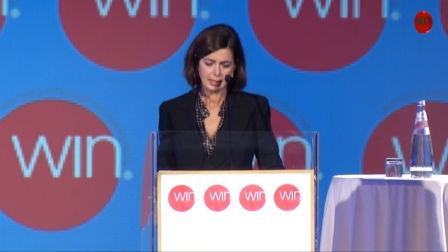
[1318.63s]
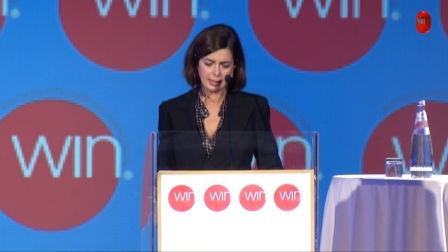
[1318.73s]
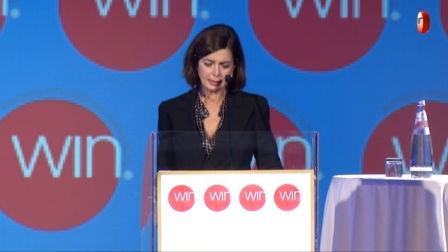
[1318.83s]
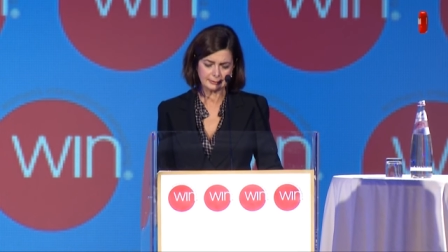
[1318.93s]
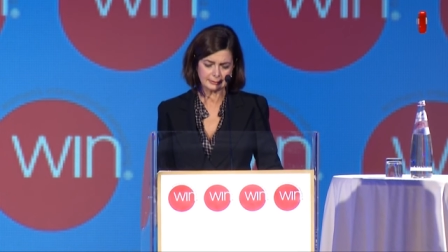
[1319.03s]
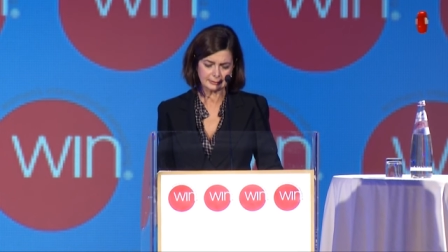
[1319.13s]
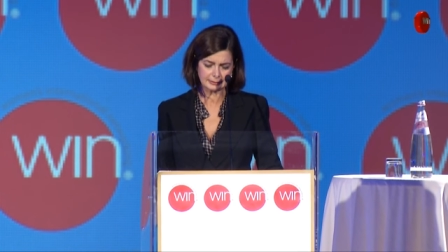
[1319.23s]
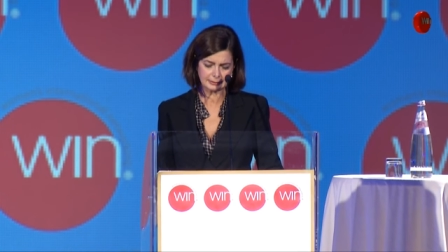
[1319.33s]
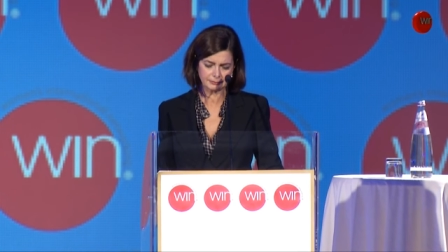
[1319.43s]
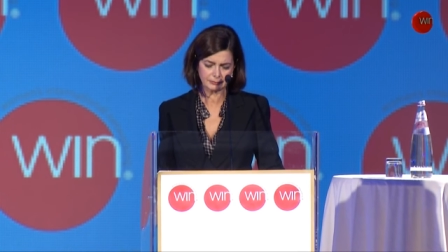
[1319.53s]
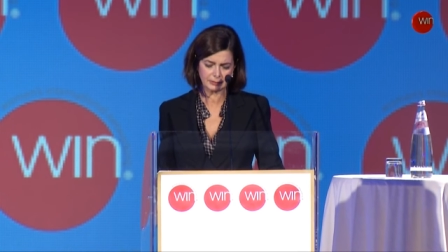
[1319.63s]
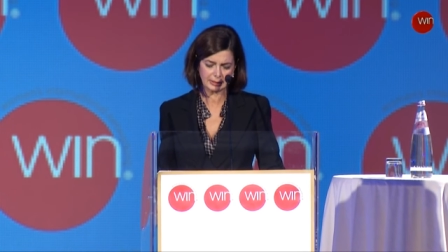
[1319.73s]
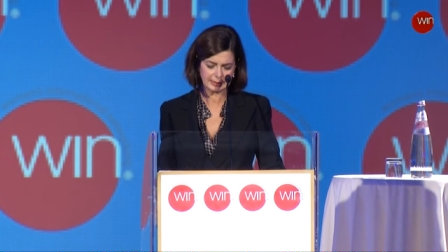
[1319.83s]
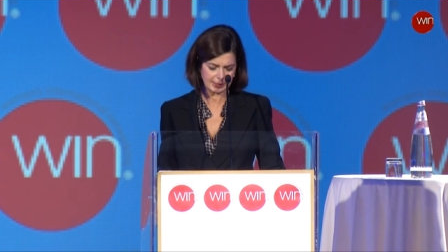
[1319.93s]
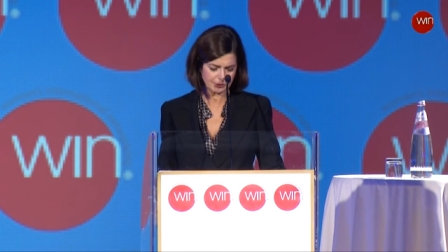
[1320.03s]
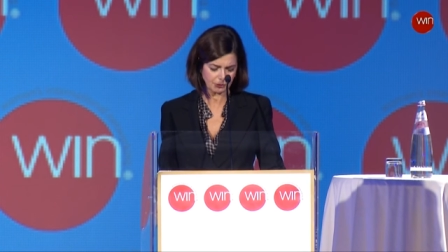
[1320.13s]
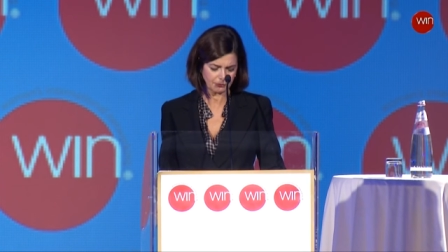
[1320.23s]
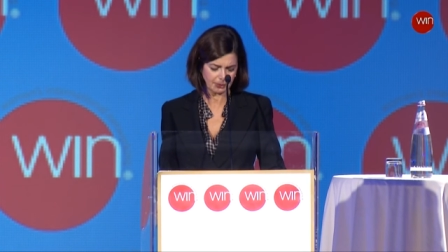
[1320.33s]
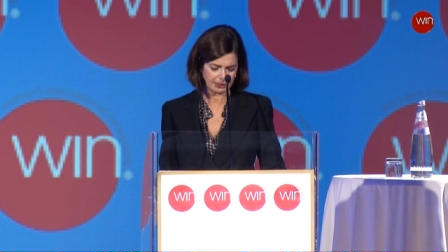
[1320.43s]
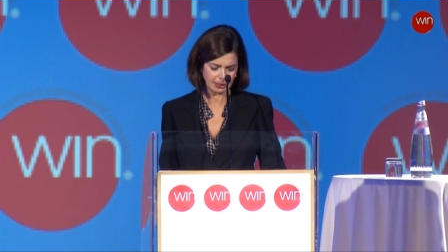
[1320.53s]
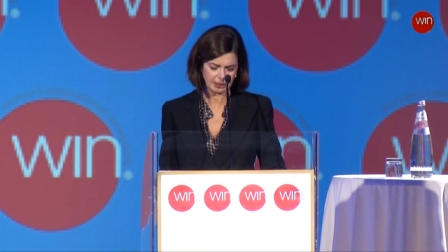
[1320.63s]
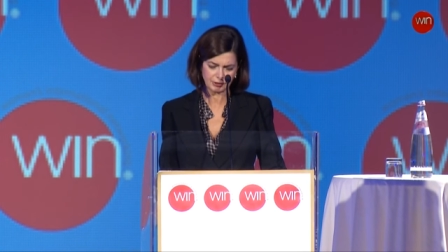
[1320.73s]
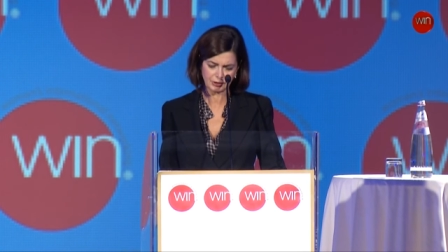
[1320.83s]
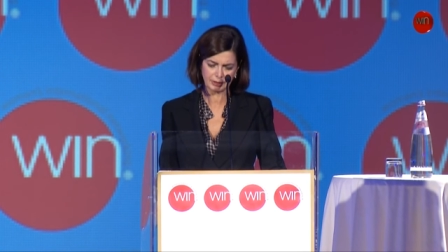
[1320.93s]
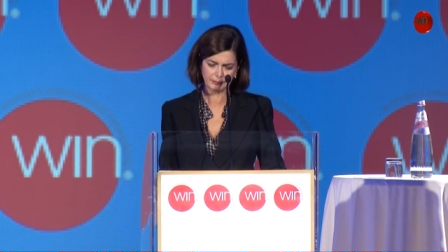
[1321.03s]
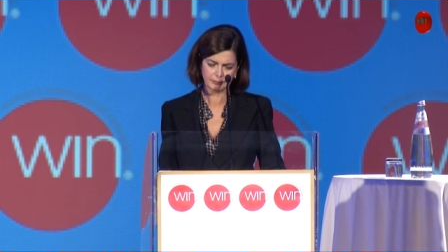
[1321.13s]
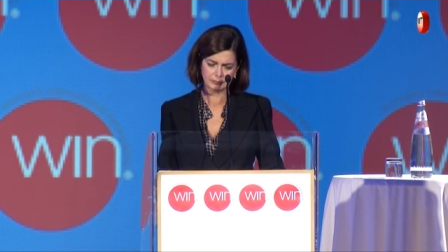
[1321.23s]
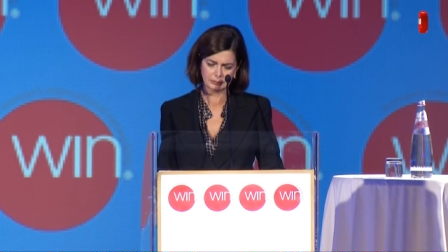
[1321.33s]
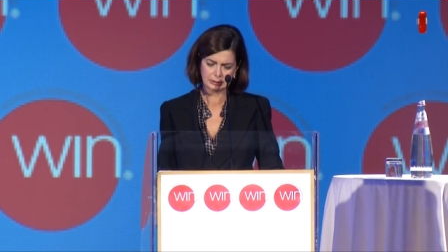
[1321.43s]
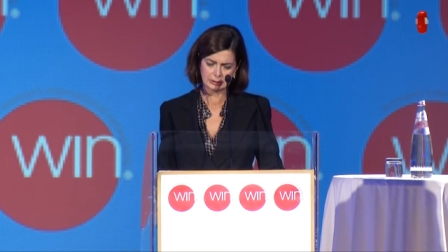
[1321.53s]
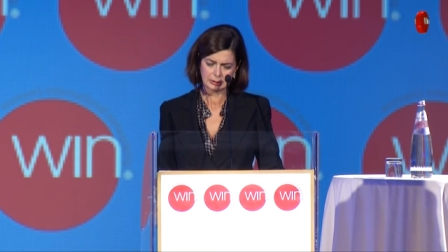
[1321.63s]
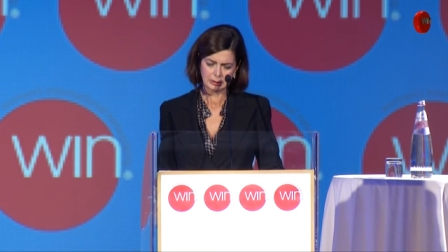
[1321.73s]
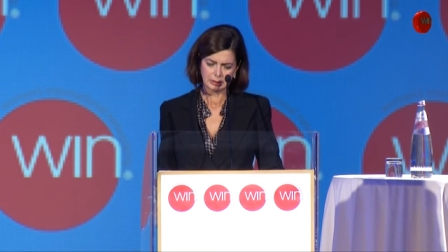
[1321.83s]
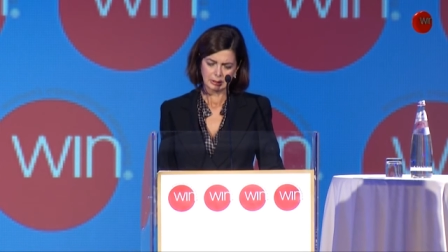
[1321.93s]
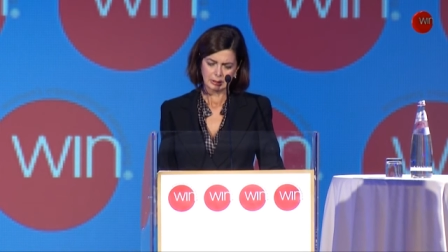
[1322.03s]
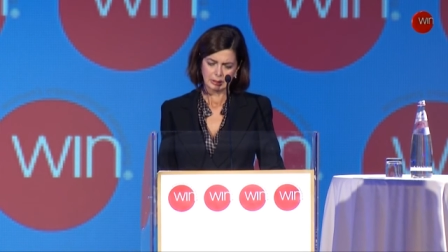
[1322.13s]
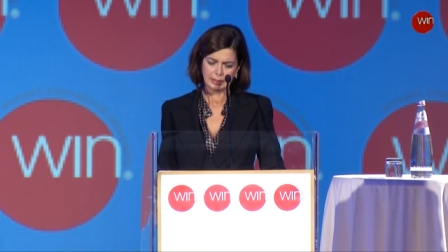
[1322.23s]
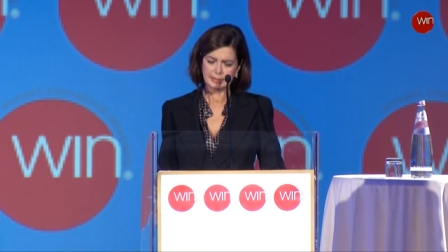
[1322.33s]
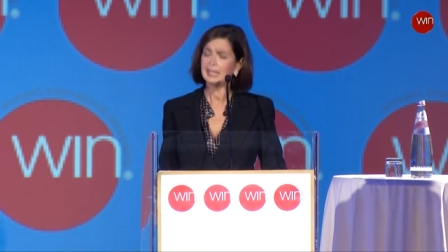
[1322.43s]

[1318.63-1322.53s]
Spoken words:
And in case of my country, in the